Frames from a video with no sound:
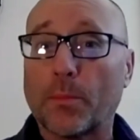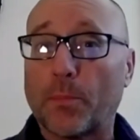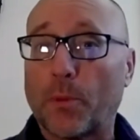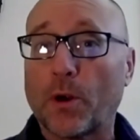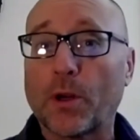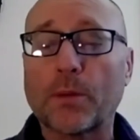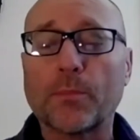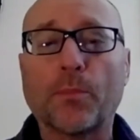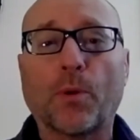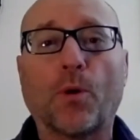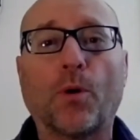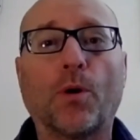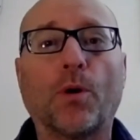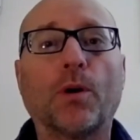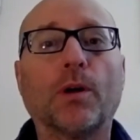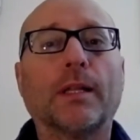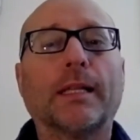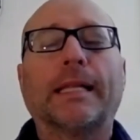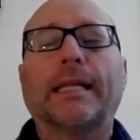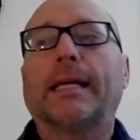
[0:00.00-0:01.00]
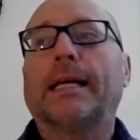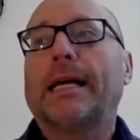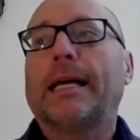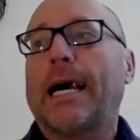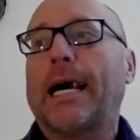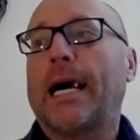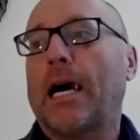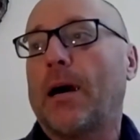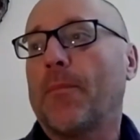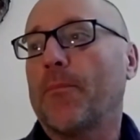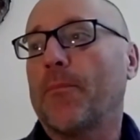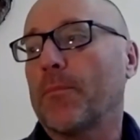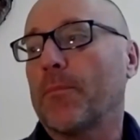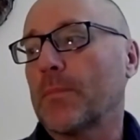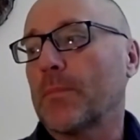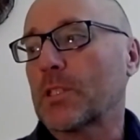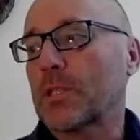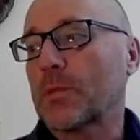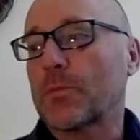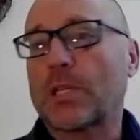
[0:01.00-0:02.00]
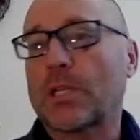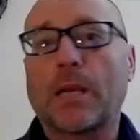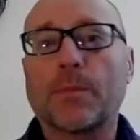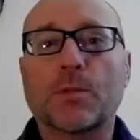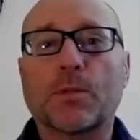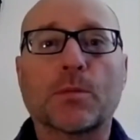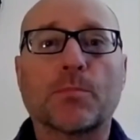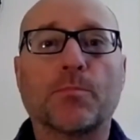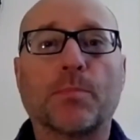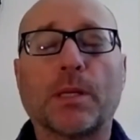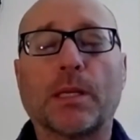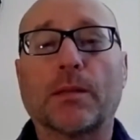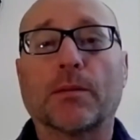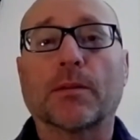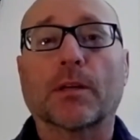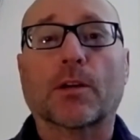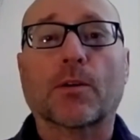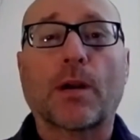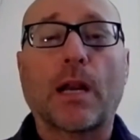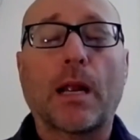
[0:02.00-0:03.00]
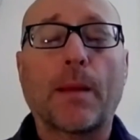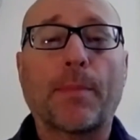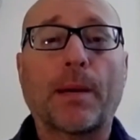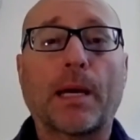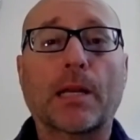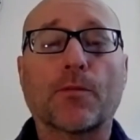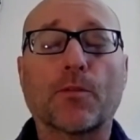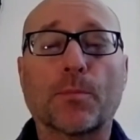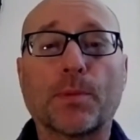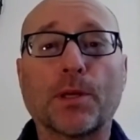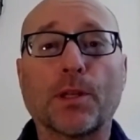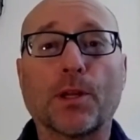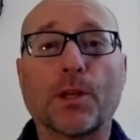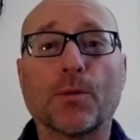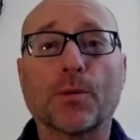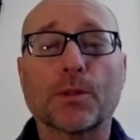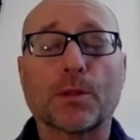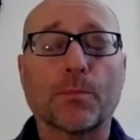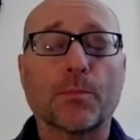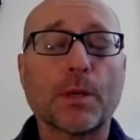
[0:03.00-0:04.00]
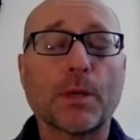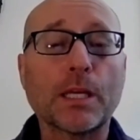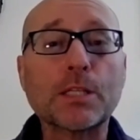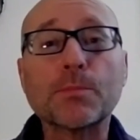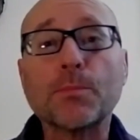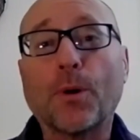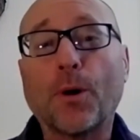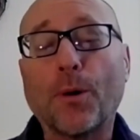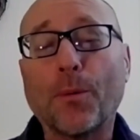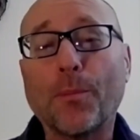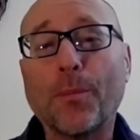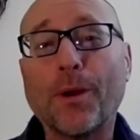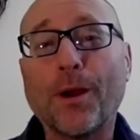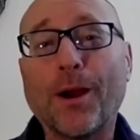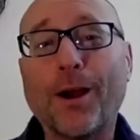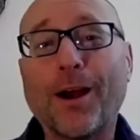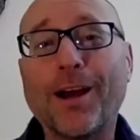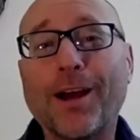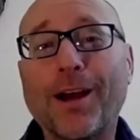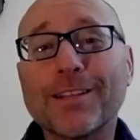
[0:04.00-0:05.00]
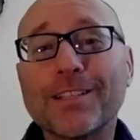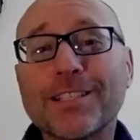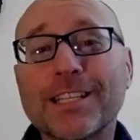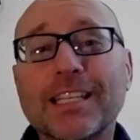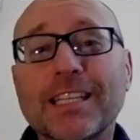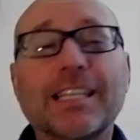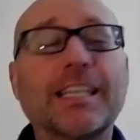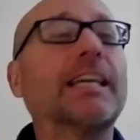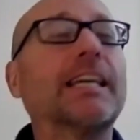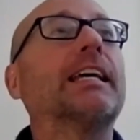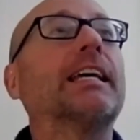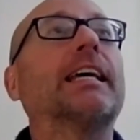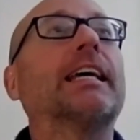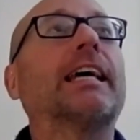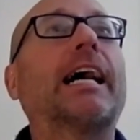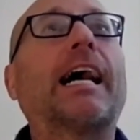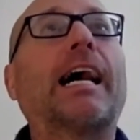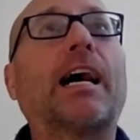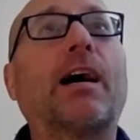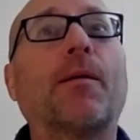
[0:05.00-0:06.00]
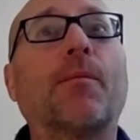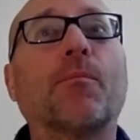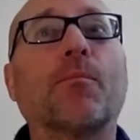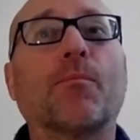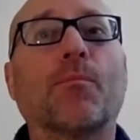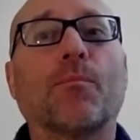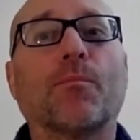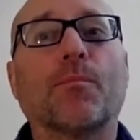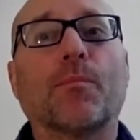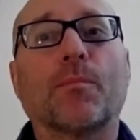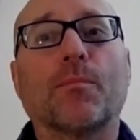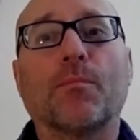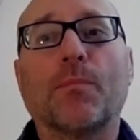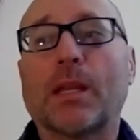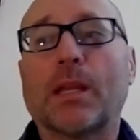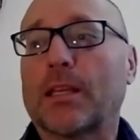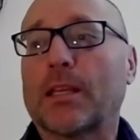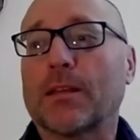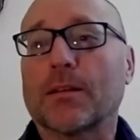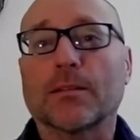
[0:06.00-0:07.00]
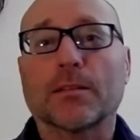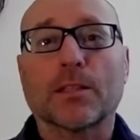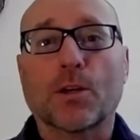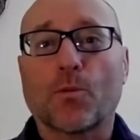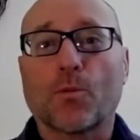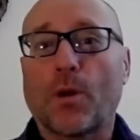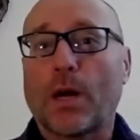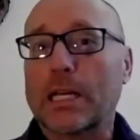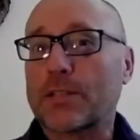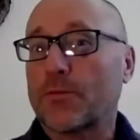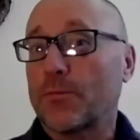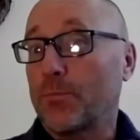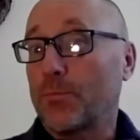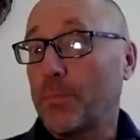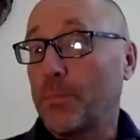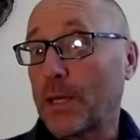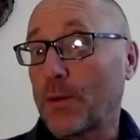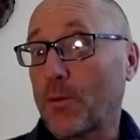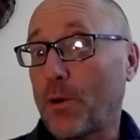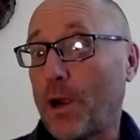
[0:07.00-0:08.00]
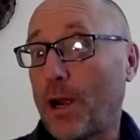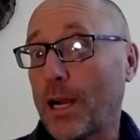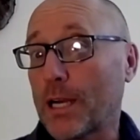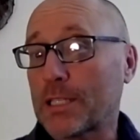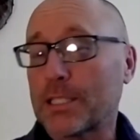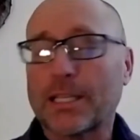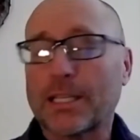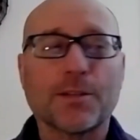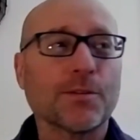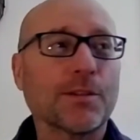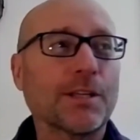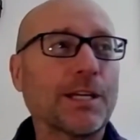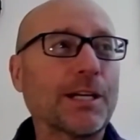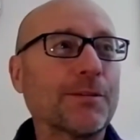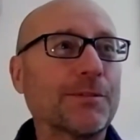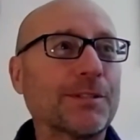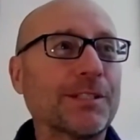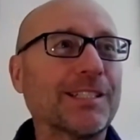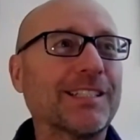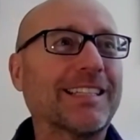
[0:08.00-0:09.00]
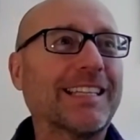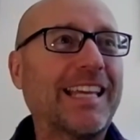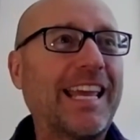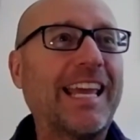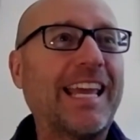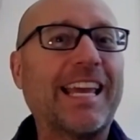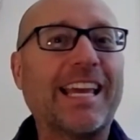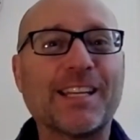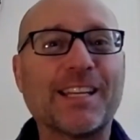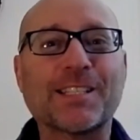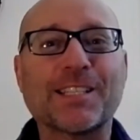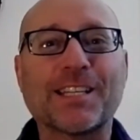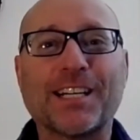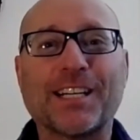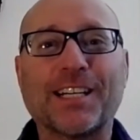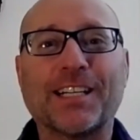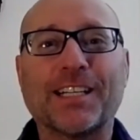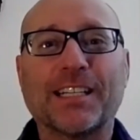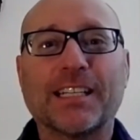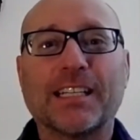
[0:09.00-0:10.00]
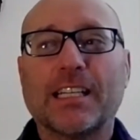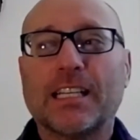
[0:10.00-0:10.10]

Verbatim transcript: a burning bowl. Um, sometimes it's beating the crap out of a pillow with a baseball yes. bat. Yes. Um, making little rocks from big rocks. I do that one, and uh,